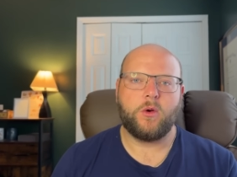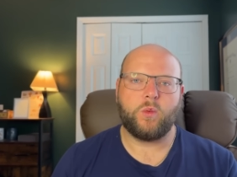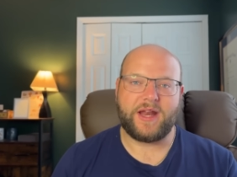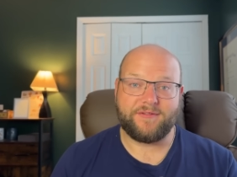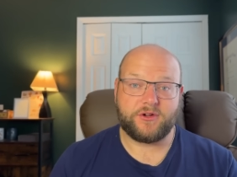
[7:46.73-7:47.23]

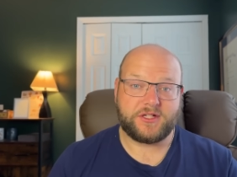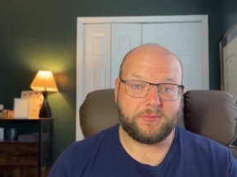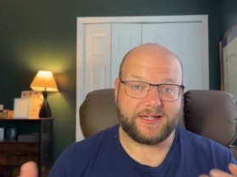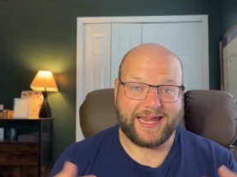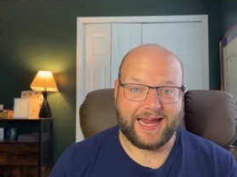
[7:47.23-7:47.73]
whenever
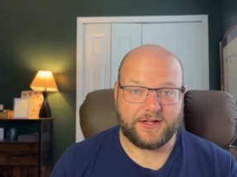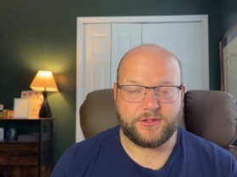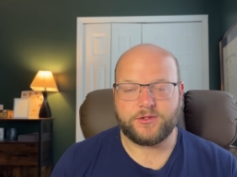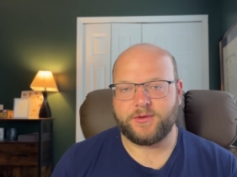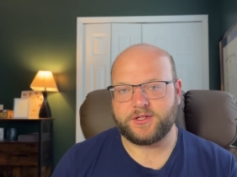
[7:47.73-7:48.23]
someone
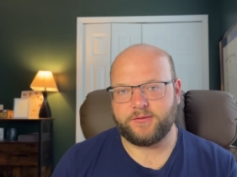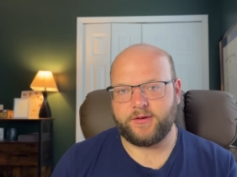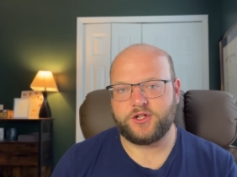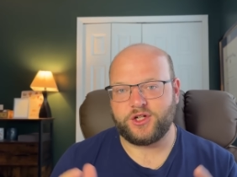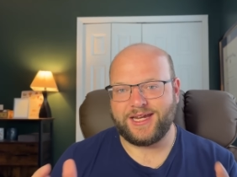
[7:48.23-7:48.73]
cancels a
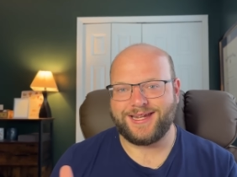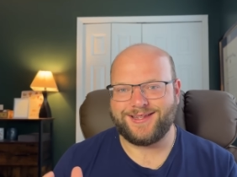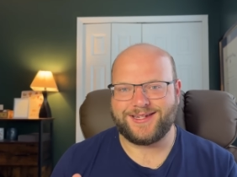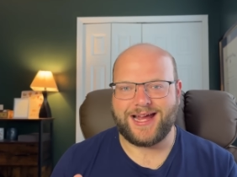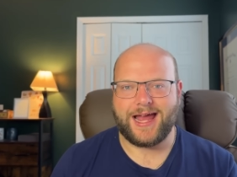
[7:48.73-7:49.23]
reservation in
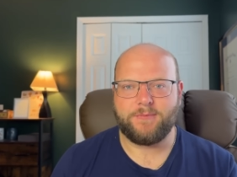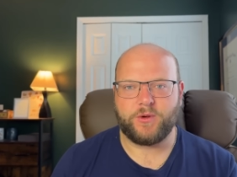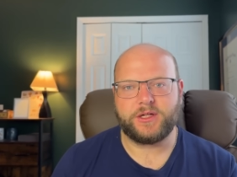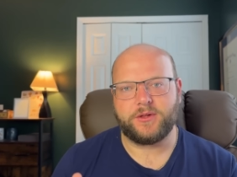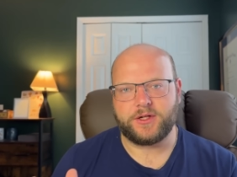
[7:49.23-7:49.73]
the time
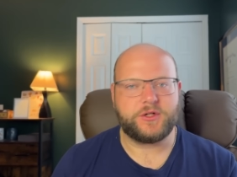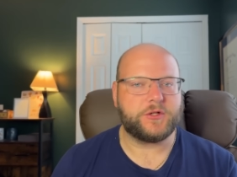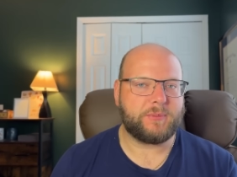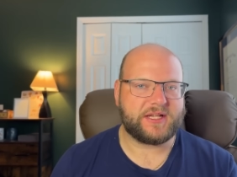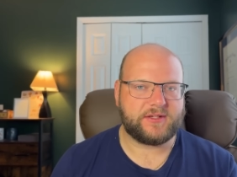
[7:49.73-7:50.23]
window that you
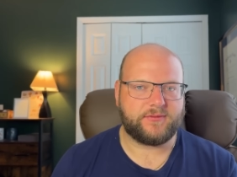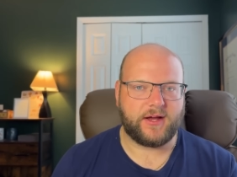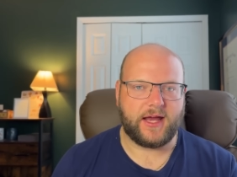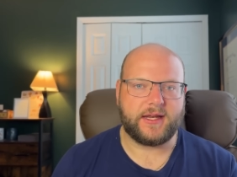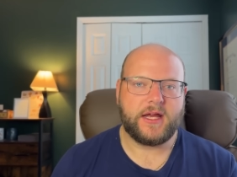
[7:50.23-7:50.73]
specified.